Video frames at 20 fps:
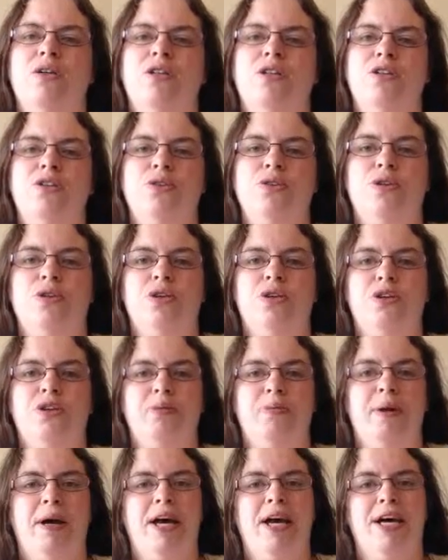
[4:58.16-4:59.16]
You
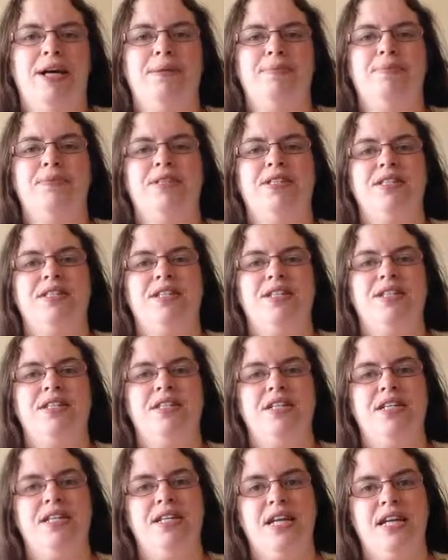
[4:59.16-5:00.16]
could perhaps
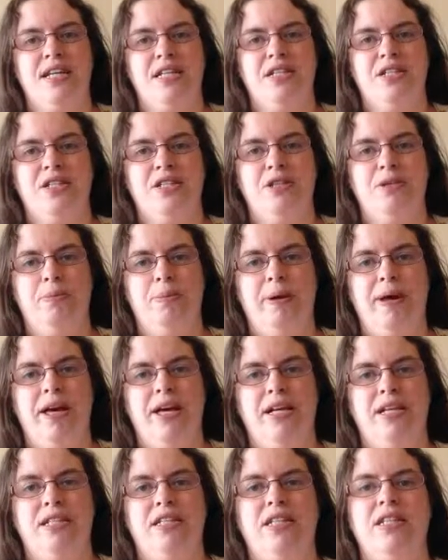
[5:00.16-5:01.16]
sit next to the
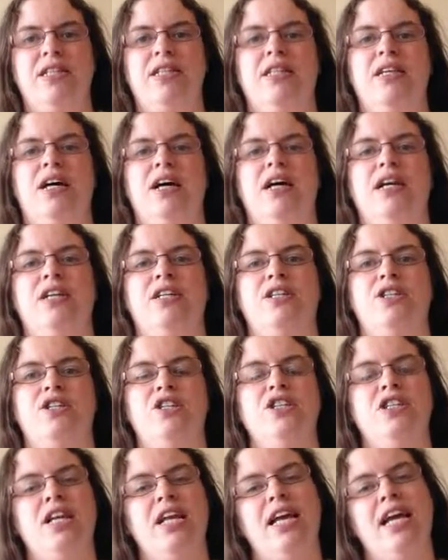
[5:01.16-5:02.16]
bed and
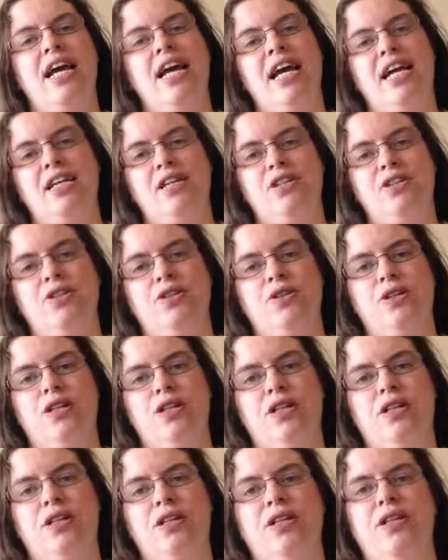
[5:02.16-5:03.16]
just lay a hand on
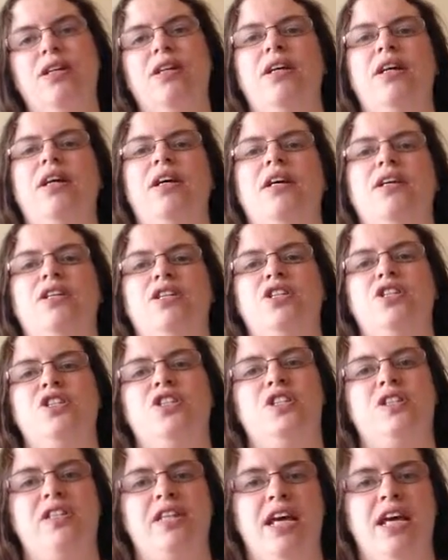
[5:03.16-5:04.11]
her, just to